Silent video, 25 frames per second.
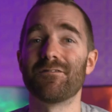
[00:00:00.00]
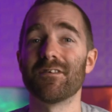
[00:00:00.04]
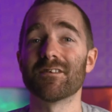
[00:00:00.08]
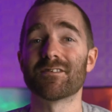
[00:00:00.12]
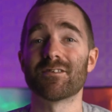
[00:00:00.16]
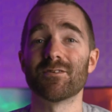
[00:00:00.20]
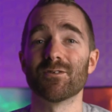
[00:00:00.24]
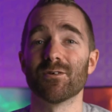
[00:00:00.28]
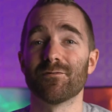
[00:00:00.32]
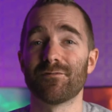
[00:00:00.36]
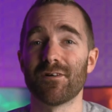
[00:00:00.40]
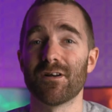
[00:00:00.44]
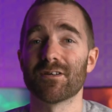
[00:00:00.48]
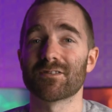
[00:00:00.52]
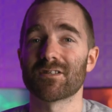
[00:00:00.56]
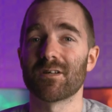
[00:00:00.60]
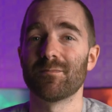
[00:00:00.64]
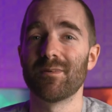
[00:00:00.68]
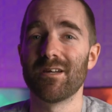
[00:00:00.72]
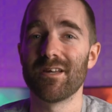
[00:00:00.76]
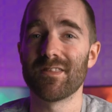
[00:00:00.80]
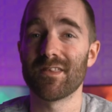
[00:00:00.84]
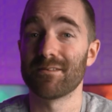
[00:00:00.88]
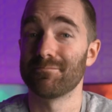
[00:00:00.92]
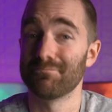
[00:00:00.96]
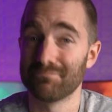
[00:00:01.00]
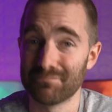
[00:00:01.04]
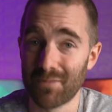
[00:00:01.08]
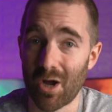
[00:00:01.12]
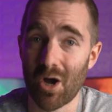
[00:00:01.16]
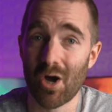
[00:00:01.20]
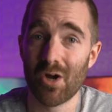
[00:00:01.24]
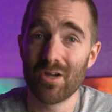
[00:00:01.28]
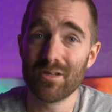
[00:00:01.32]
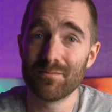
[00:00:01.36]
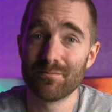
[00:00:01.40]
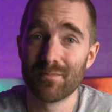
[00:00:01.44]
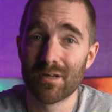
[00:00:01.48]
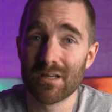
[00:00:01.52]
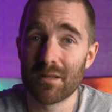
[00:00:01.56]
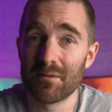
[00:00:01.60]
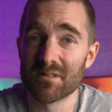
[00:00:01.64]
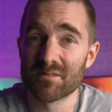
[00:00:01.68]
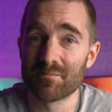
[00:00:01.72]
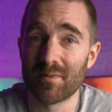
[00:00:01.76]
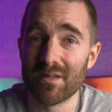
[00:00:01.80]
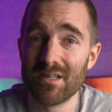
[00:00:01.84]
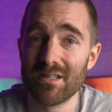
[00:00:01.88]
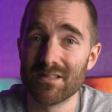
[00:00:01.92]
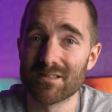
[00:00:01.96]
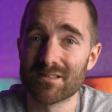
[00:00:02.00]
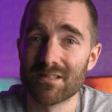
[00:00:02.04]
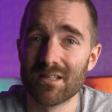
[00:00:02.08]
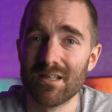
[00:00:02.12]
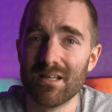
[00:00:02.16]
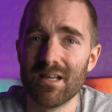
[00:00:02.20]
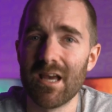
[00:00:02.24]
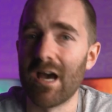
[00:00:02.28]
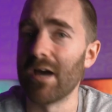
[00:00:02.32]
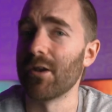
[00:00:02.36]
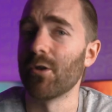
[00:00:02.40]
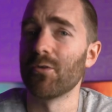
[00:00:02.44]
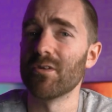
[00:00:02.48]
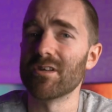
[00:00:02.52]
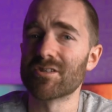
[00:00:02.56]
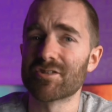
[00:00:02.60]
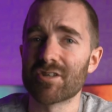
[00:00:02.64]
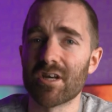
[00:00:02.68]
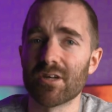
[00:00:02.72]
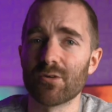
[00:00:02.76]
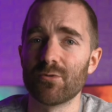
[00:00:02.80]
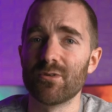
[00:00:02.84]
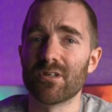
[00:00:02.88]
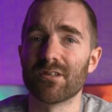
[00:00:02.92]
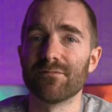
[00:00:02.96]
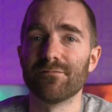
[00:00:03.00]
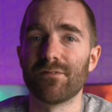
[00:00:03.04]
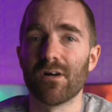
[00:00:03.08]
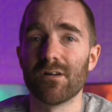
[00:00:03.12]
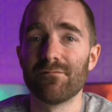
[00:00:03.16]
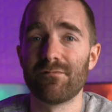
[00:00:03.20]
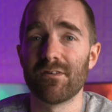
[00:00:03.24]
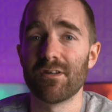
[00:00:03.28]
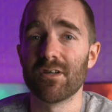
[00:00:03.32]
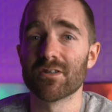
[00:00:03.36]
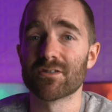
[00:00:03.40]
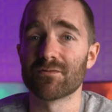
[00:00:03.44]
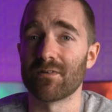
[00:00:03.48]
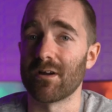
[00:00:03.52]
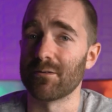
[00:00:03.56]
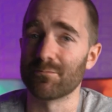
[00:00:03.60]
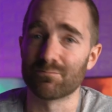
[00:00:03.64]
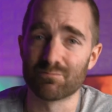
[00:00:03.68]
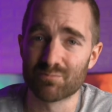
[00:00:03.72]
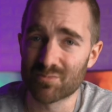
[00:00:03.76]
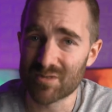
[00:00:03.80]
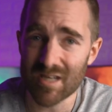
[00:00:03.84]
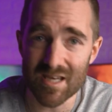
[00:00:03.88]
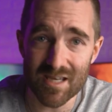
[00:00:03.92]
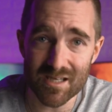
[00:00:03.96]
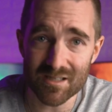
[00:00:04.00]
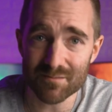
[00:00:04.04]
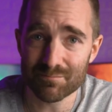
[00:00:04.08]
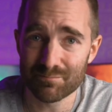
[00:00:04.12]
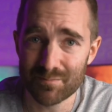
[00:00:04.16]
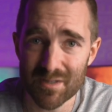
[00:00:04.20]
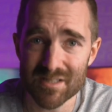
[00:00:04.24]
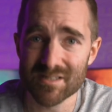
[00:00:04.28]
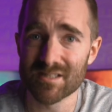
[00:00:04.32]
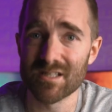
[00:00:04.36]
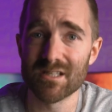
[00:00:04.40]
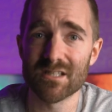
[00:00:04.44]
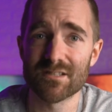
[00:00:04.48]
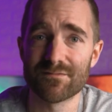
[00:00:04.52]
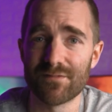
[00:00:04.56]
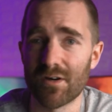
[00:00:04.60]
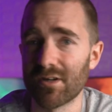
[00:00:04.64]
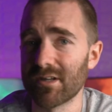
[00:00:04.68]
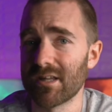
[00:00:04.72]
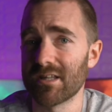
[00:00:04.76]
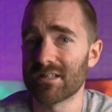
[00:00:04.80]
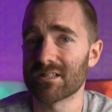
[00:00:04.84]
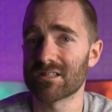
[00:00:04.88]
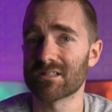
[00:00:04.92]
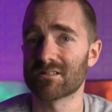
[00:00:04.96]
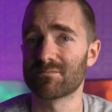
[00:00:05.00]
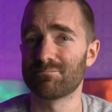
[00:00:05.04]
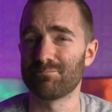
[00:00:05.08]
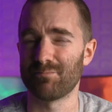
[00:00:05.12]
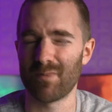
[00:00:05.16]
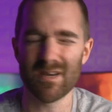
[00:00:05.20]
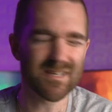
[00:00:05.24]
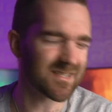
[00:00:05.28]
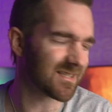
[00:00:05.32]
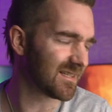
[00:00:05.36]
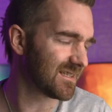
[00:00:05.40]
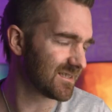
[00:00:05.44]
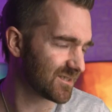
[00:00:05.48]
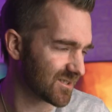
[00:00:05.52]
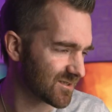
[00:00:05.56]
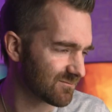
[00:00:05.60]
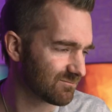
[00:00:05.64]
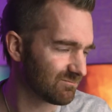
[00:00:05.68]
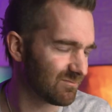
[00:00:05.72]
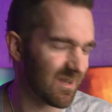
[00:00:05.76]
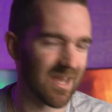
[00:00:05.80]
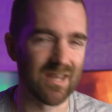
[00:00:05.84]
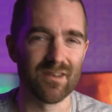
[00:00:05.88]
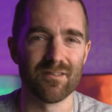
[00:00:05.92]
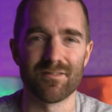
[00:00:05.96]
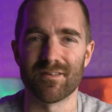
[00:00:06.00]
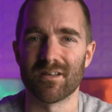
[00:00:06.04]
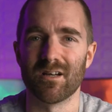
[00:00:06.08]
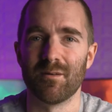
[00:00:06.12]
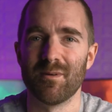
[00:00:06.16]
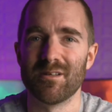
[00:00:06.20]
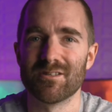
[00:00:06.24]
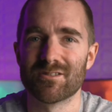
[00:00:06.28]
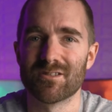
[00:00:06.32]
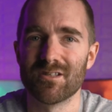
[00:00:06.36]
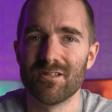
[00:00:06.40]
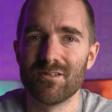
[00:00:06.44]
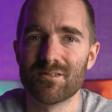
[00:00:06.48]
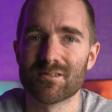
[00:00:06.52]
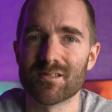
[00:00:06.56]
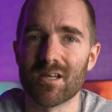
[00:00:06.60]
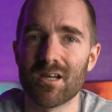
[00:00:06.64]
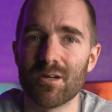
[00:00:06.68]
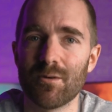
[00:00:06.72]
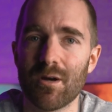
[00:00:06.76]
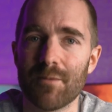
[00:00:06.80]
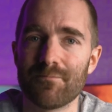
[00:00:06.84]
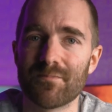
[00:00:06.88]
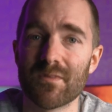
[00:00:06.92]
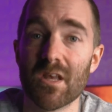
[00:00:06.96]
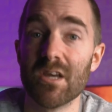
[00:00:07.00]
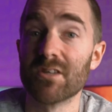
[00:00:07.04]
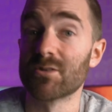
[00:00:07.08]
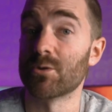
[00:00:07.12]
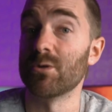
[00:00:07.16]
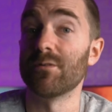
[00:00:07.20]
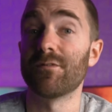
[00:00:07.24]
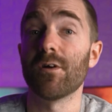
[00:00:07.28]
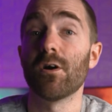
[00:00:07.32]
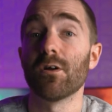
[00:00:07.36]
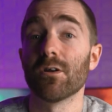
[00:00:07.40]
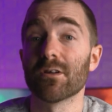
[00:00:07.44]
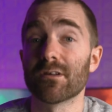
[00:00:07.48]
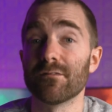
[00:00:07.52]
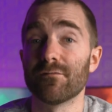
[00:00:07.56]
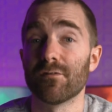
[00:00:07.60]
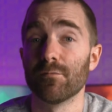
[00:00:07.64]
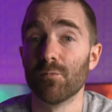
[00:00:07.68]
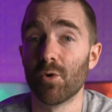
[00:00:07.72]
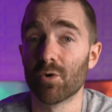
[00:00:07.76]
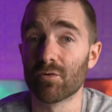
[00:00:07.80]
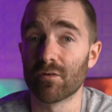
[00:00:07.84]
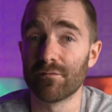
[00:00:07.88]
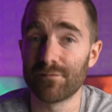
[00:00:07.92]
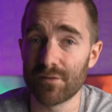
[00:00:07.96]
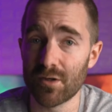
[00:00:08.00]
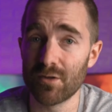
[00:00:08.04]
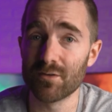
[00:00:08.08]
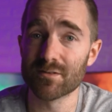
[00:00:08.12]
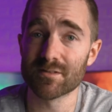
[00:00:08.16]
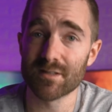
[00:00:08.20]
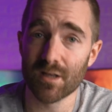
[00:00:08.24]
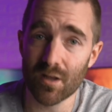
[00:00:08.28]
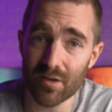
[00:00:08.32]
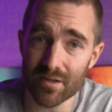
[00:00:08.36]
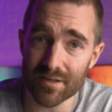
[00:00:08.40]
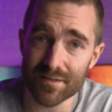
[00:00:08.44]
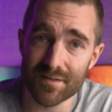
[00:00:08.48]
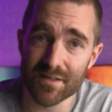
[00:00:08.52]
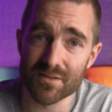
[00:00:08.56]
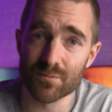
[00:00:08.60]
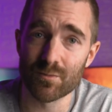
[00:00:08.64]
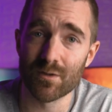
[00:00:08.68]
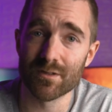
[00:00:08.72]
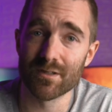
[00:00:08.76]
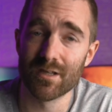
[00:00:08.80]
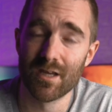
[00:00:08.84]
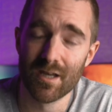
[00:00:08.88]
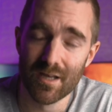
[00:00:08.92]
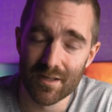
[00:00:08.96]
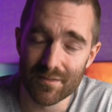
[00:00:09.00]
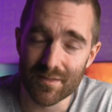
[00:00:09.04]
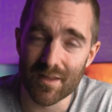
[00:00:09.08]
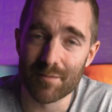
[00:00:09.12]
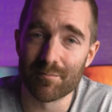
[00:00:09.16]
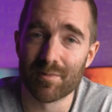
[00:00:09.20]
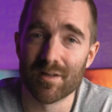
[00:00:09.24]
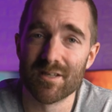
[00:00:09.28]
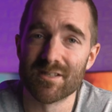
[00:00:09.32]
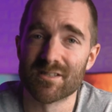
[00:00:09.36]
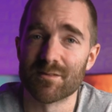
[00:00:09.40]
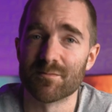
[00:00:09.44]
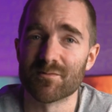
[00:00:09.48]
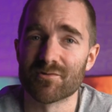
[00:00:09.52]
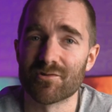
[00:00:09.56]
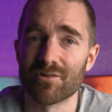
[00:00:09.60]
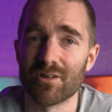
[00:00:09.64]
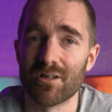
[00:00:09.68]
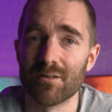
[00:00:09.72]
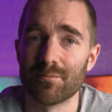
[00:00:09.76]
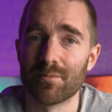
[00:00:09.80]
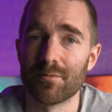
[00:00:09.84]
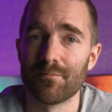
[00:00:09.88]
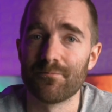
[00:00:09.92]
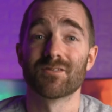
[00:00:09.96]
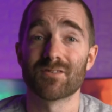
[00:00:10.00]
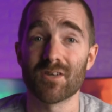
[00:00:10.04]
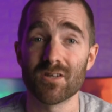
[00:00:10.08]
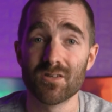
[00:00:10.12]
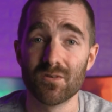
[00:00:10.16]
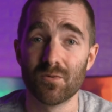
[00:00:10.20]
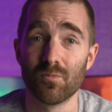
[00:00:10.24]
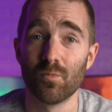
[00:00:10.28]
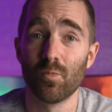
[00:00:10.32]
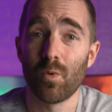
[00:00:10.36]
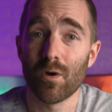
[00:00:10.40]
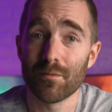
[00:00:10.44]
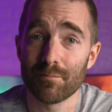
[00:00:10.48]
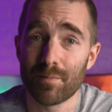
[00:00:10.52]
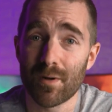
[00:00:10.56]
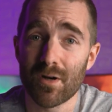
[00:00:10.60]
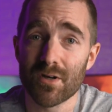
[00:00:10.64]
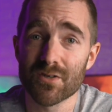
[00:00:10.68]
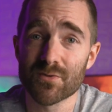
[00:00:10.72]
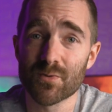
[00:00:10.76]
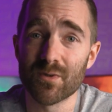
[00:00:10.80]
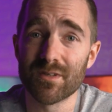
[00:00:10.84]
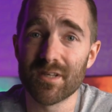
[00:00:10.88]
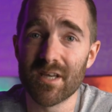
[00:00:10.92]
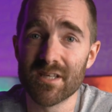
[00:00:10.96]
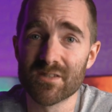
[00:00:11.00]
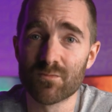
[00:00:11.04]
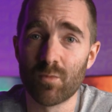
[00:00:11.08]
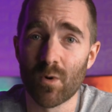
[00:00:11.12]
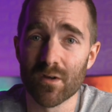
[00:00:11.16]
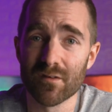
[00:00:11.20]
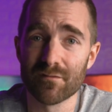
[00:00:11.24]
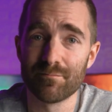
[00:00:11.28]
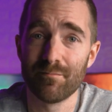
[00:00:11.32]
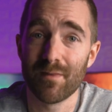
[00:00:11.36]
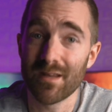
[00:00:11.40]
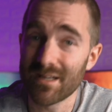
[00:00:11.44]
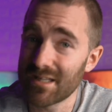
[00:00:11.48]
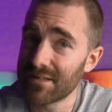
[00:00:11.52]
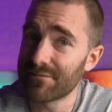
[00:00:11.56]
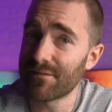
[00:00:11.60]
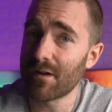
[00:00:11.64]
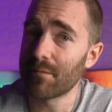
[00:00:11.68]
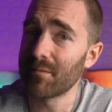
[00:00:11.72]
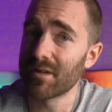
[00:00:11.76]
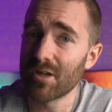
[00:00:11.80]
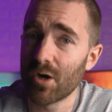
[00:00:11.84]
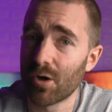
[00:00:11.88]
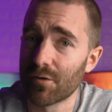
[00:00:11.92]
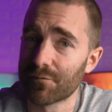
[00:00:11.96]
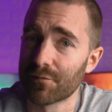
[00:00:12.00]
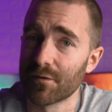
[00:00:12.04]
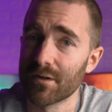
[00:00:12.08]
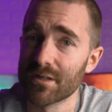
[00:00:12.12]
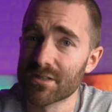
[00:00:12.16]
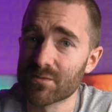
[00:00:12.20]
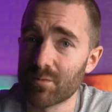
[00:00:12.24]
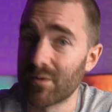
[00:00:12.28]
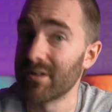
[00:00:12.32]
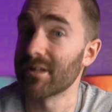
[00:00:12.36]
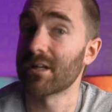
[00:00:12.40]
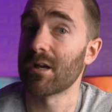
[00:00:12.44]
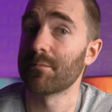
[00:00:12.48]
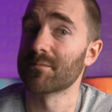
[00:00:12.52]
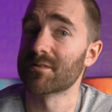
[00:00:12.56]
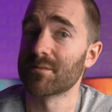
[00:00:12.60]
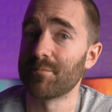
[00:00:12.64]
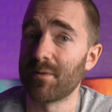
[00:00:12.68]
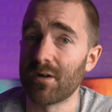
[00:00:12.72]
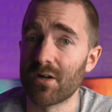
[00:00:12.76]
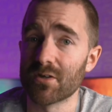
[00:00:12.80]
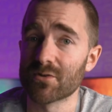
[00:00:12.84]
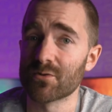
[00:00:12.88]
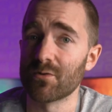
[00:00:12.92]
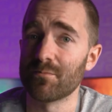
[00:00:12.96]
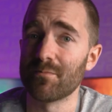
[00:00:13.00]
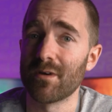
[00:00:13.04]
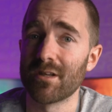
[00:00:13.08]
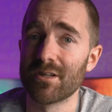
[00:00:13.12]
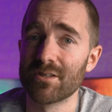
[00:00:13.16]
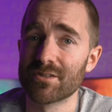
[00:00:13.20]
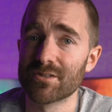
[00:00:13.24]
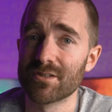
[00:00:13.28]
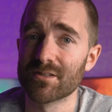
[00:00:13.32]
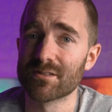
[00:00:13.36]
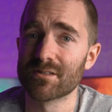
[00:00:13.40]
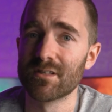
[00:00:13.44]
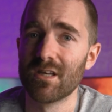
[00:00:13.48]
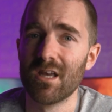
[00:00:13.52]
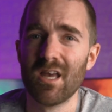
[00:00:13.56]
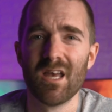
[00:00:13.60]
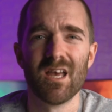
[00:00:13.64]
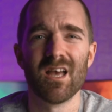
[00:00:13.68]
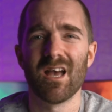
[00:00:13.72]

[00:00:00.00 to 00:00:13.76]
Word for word: If this is your first time here, then hi, my name is Pete. And on this channel, you can find videos around tech, business, finance, basically just anything I'm into. So, um, so if you are looking for more reviews like this one, then please subscribe. So 1Password is one of many family offerings when it comes to password managers.